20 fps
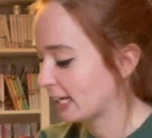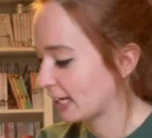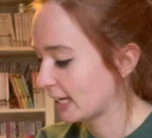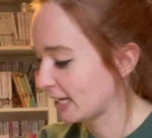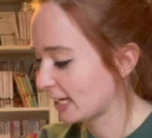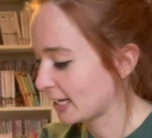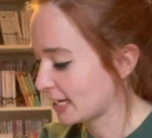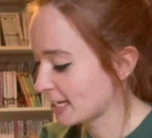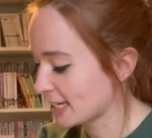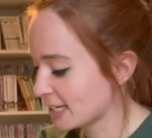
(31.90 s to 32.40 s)

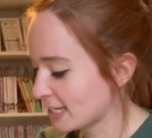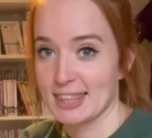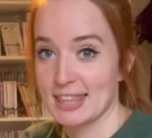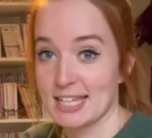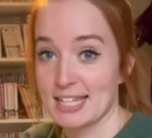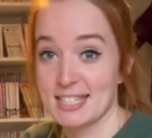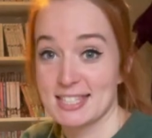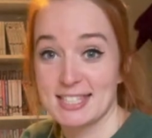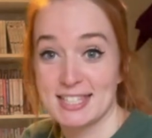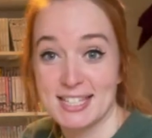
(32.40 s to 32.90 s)
And
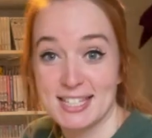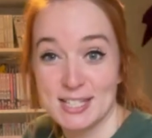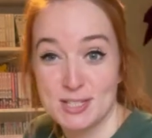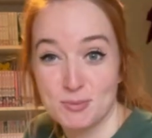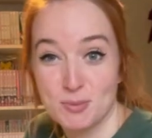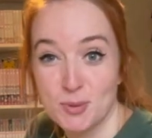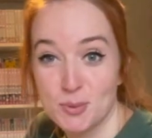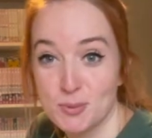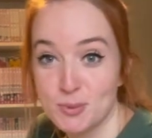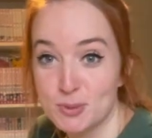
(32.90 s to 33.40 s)
this is
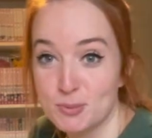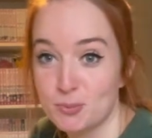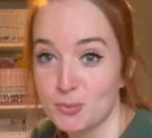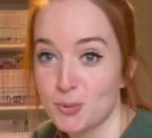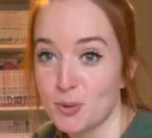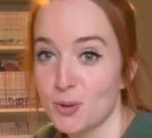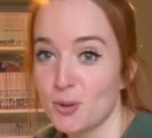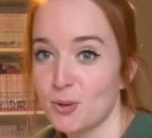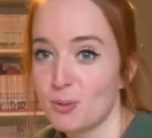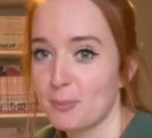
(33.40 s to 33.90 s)
what was
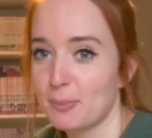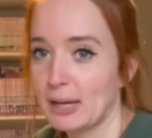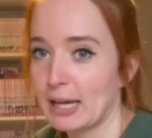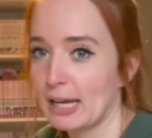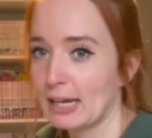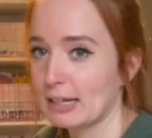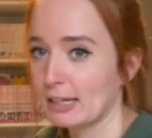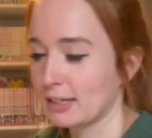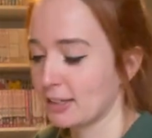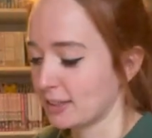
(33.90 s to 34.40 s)
brought
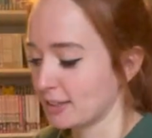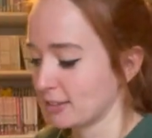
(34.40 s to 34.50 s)
back.